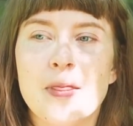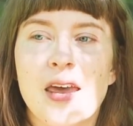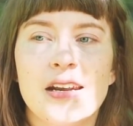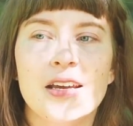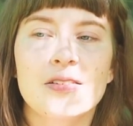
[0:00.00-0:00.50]

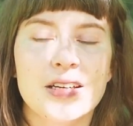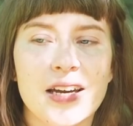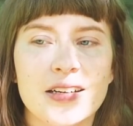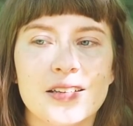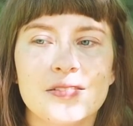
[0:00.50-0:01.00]
and I could
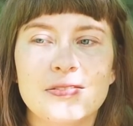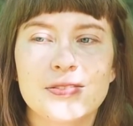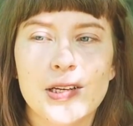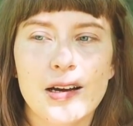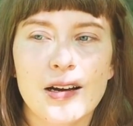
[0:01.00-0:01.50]
kind of,
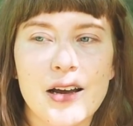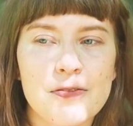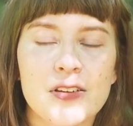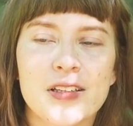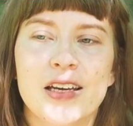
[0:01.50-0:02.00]
I
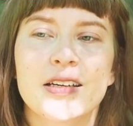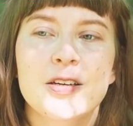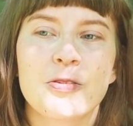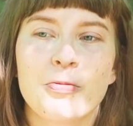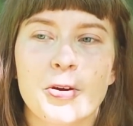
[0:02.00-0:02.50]
feel like I
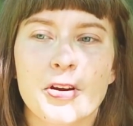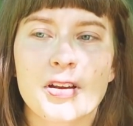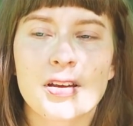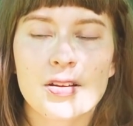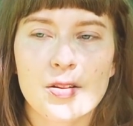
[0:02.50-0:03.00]
could work
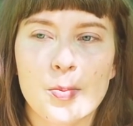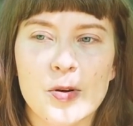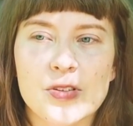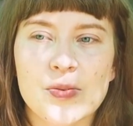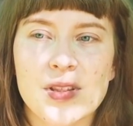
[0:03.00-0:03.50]
the
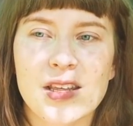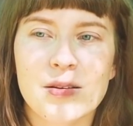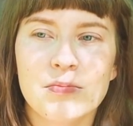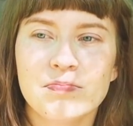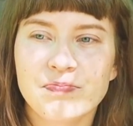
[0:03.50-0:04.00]
most with
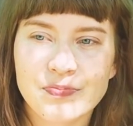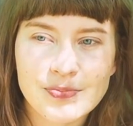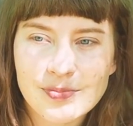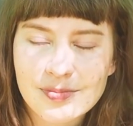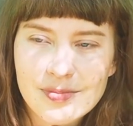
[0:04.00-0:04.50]
them
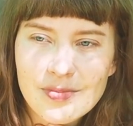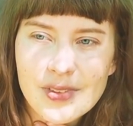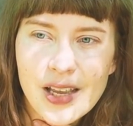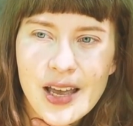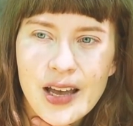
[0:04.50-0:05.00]

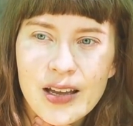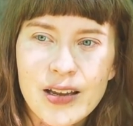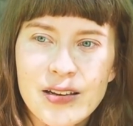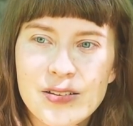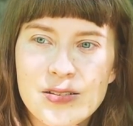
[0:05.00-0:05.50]

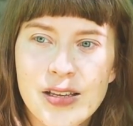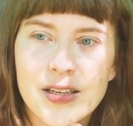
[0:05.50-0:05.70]
and like